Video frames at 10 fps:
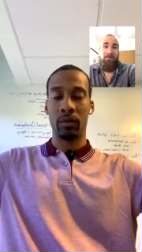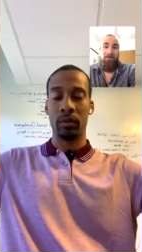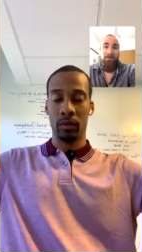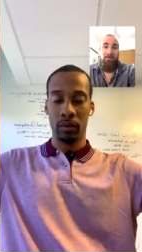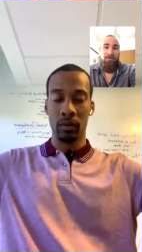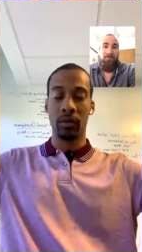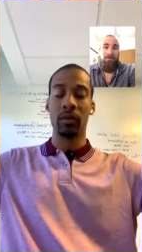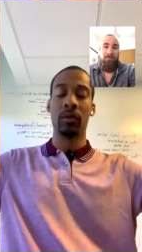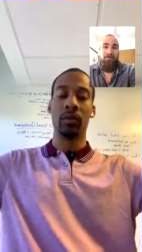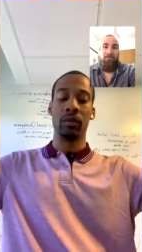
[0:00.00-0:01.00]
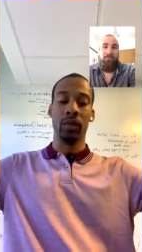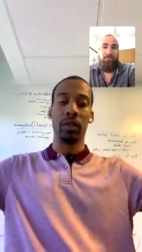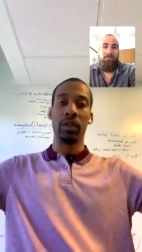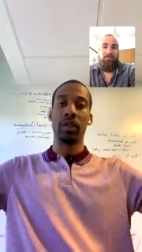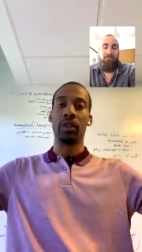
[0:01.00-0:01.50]
Mm-hmm. For
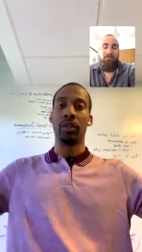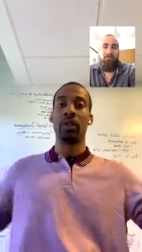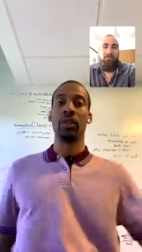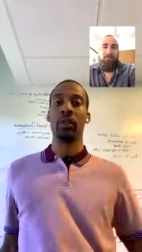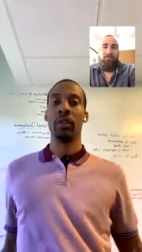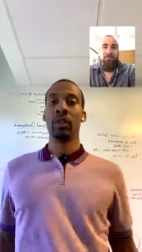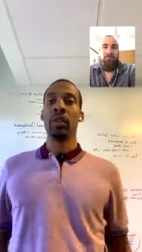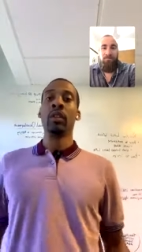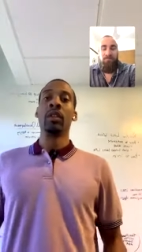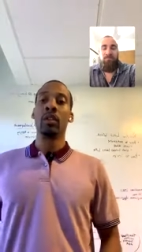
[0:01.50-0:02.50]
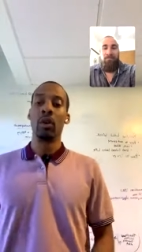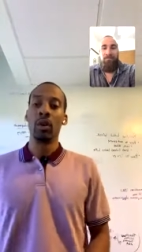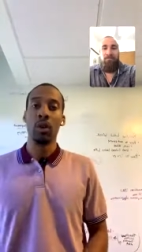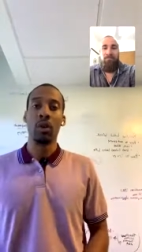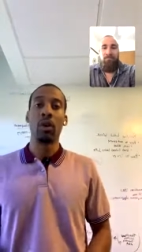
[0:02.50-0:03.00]
sure. Cool,
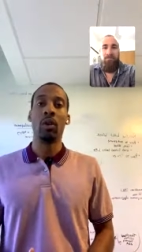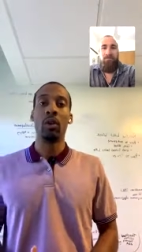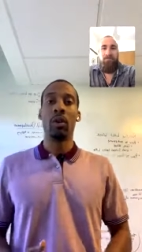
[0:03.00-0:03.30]
cool, cool.